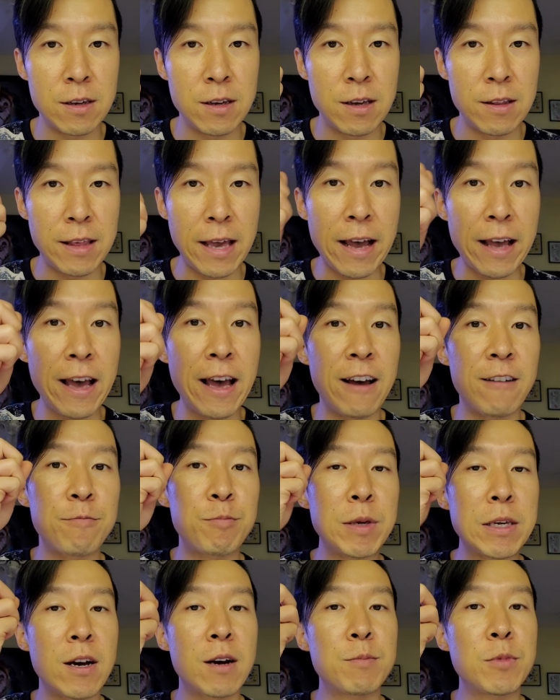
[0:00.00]
that have
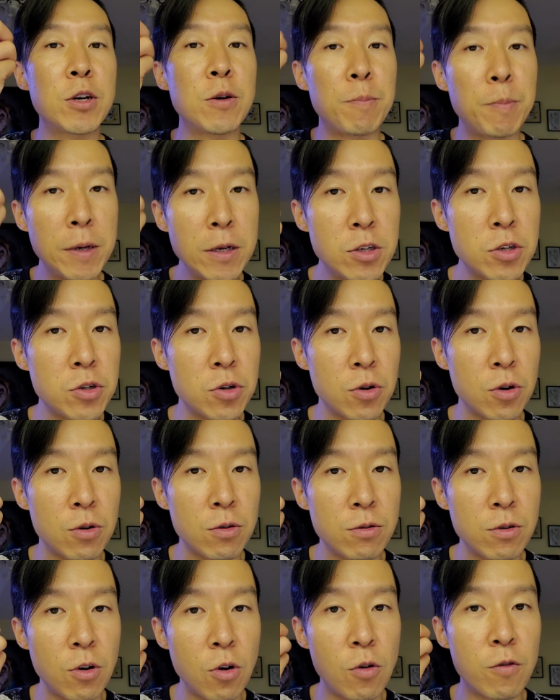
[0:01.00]
become
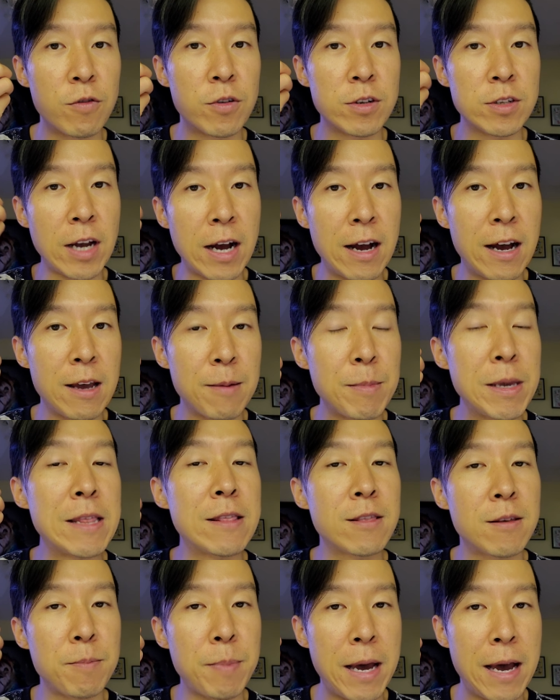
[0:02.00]
habitual over time in
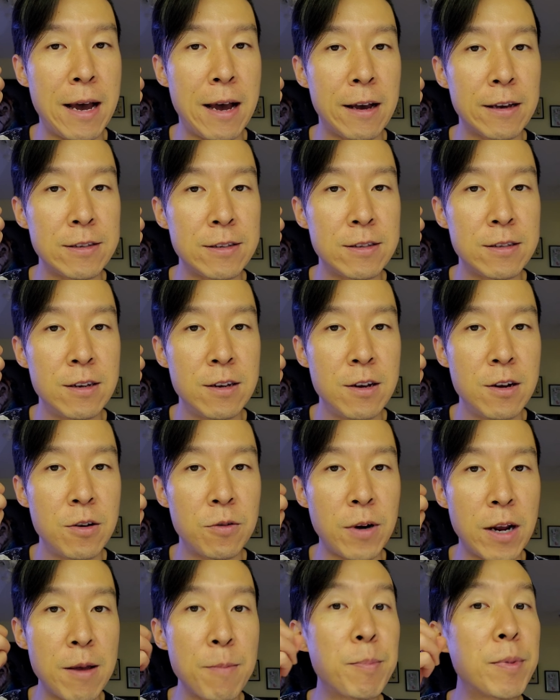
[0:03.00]
the past, right?